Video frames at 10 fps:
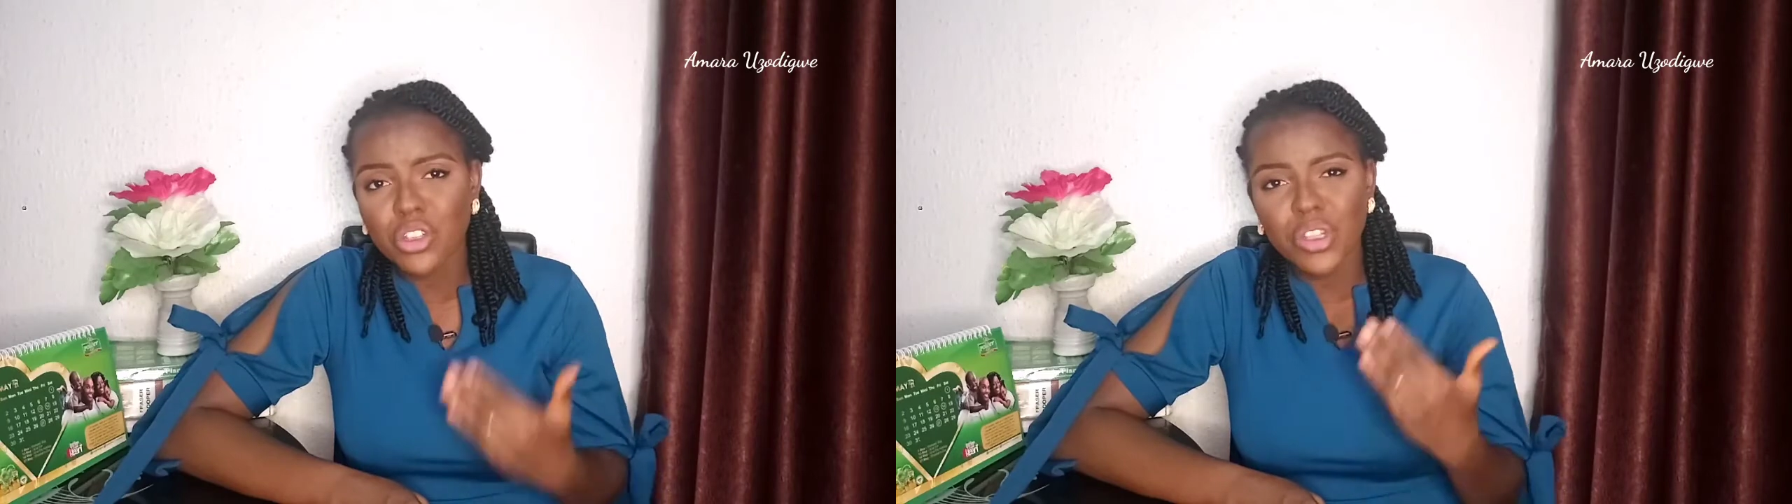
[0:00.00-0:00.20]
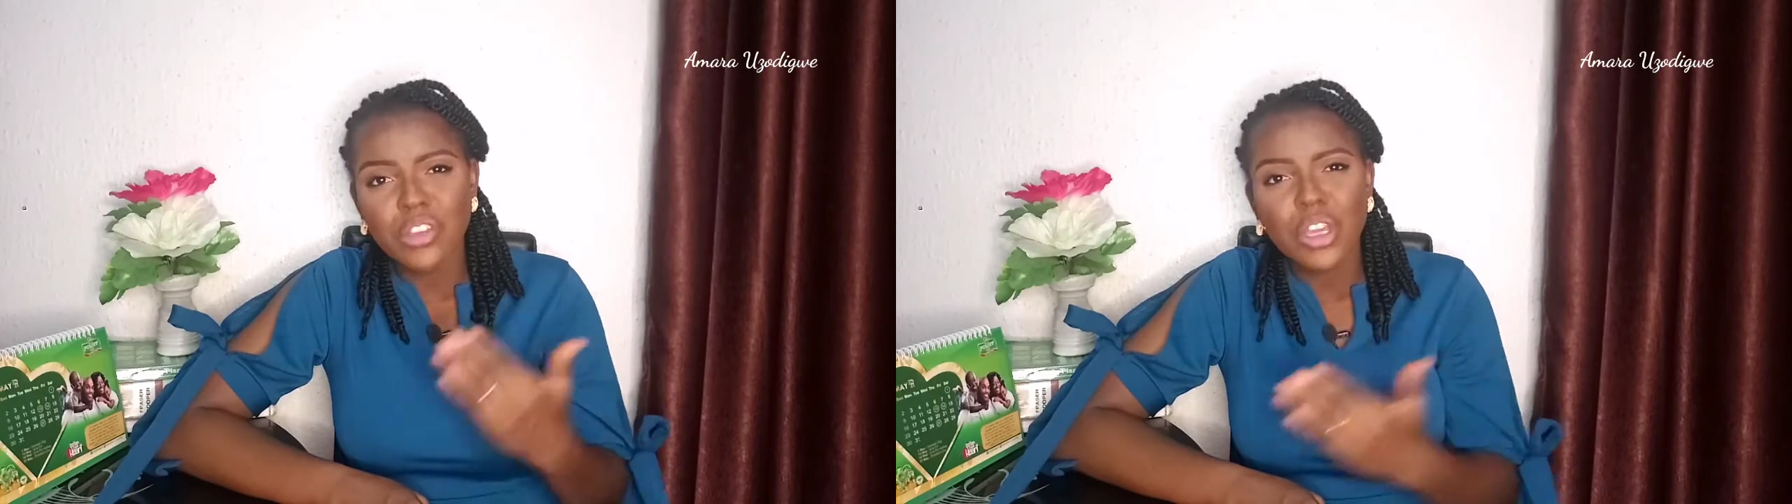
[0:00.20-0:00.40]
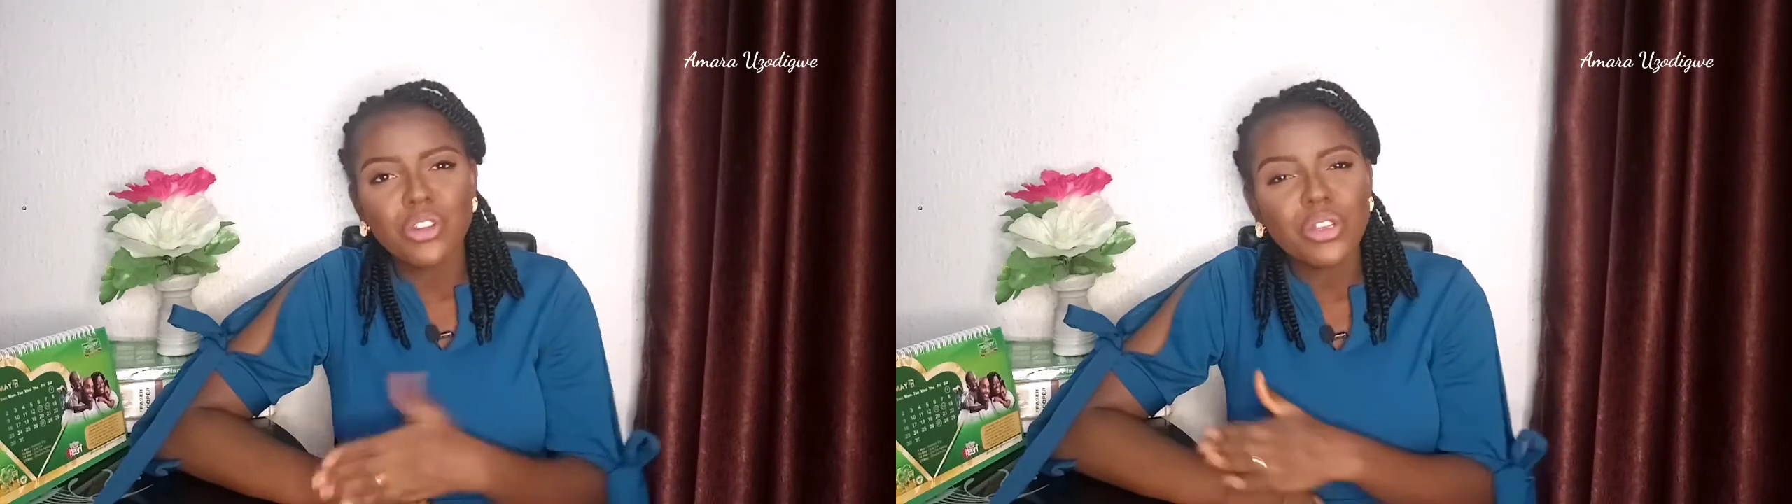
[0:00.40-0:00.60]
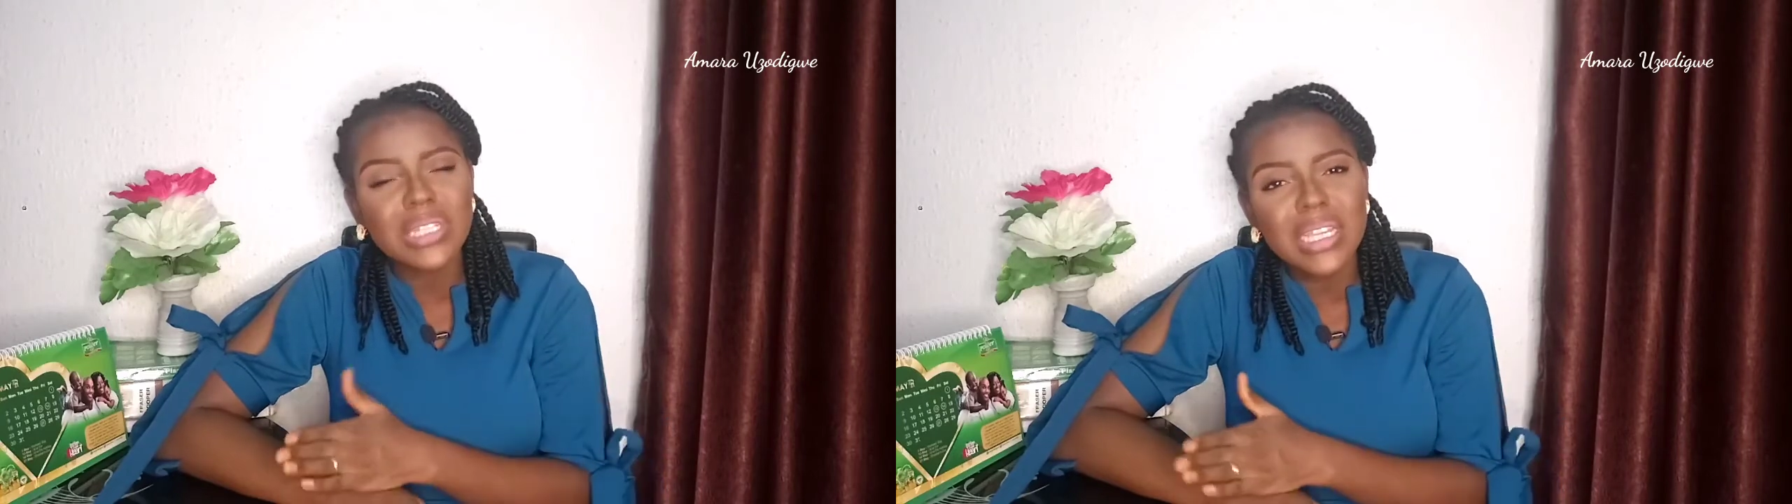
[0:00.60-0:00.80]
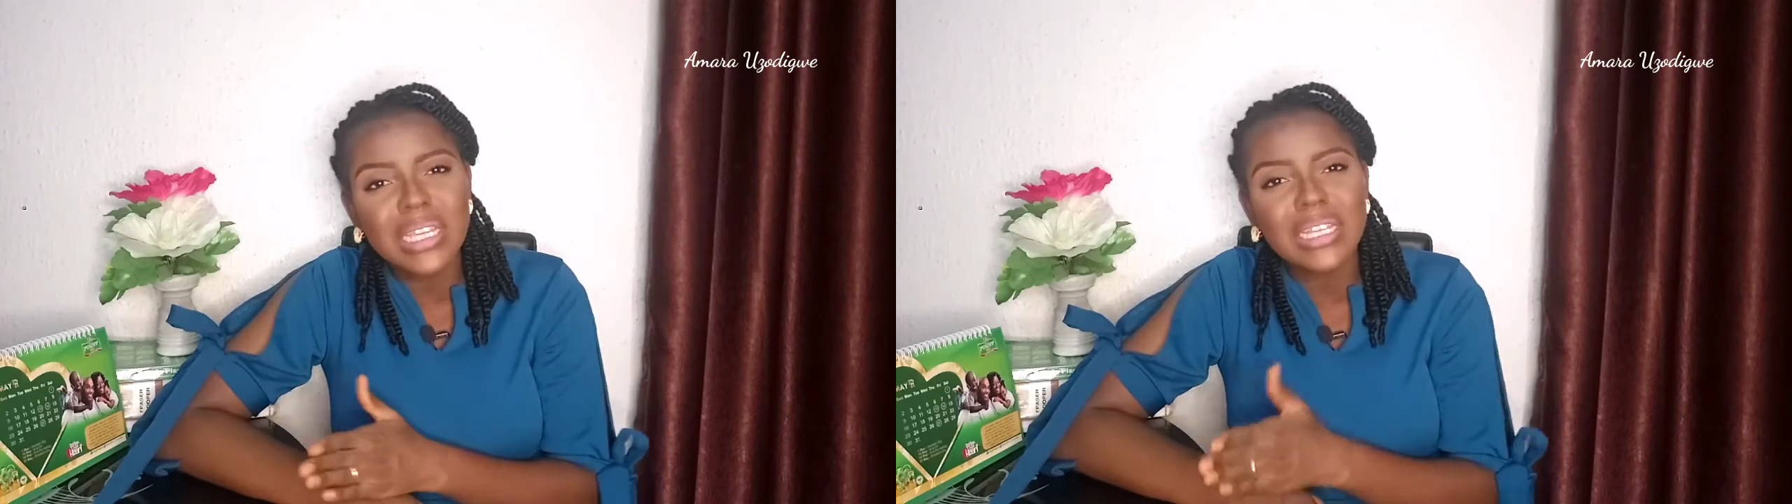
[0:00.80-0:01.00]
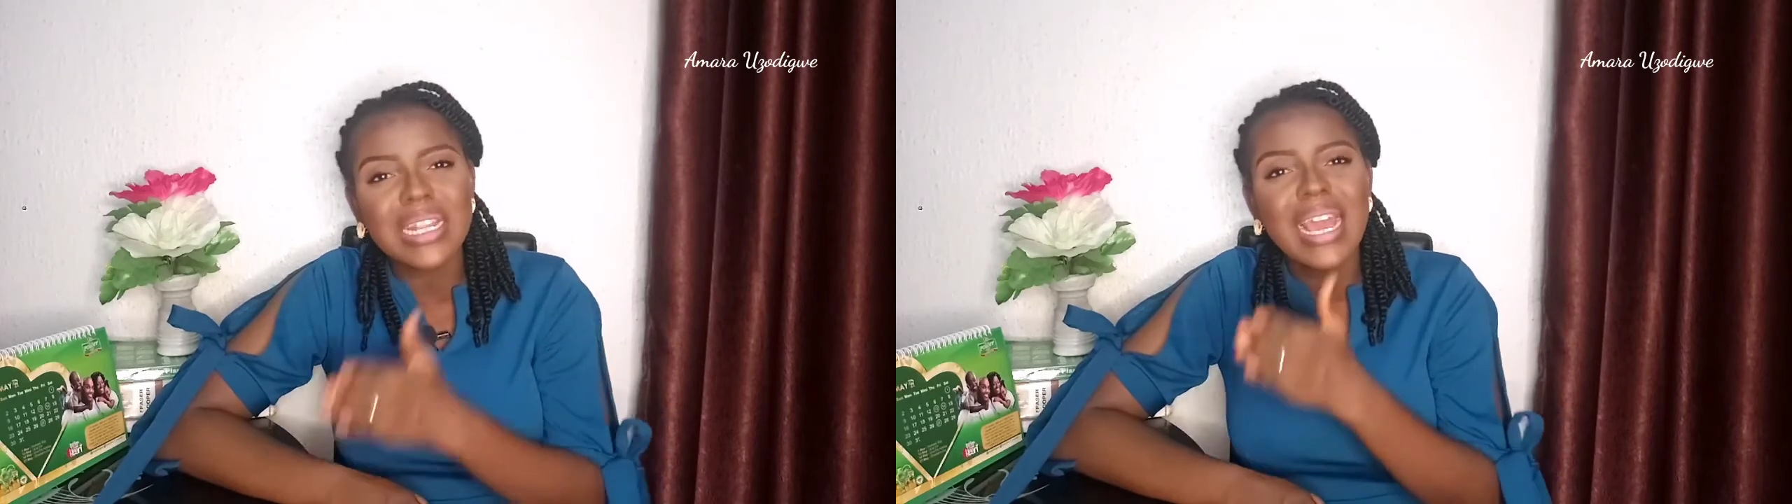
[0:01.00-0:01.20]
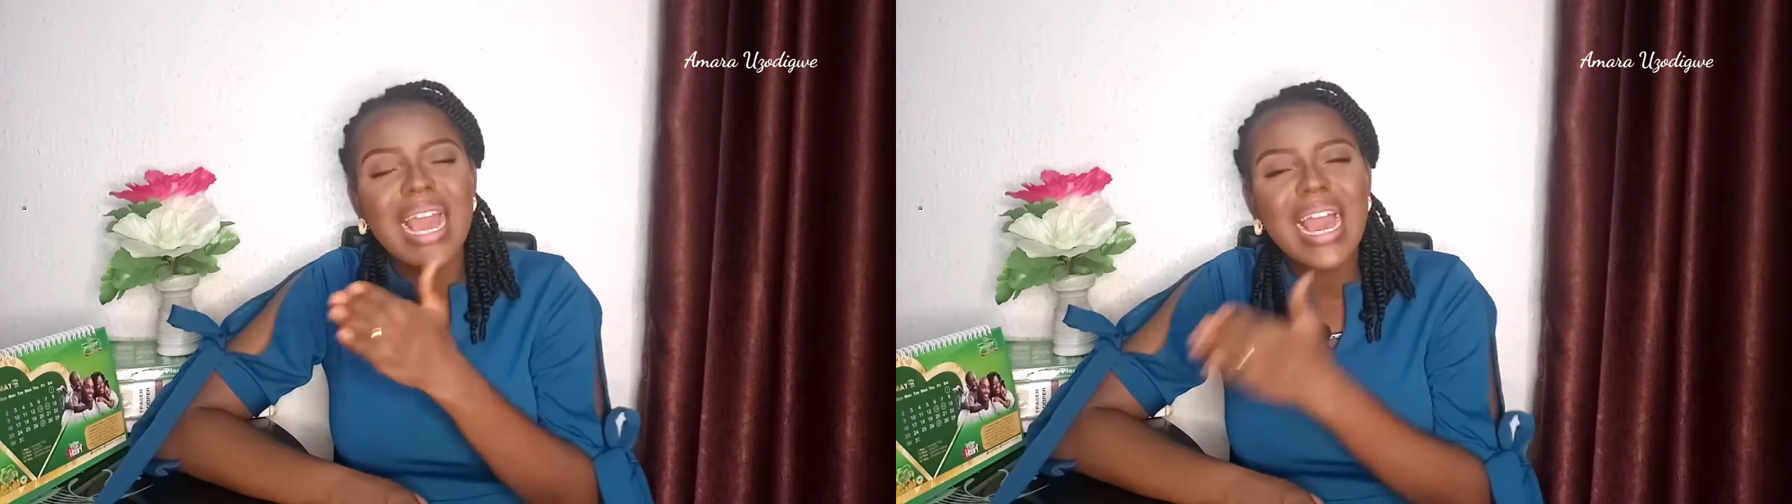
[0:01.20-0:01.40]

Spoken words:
sure that you are not taking